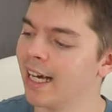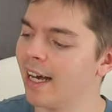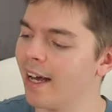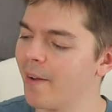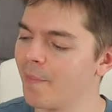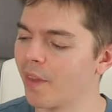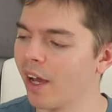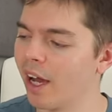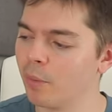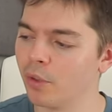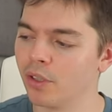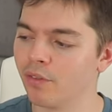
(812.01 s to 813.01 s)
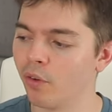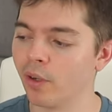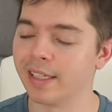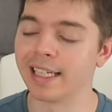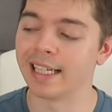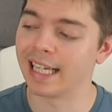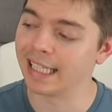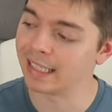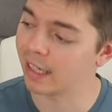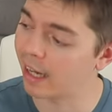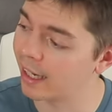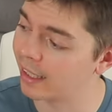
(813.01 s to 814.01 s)
I would avoid it
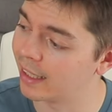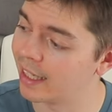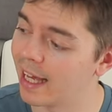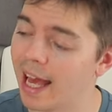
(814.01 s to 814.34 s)
entirely.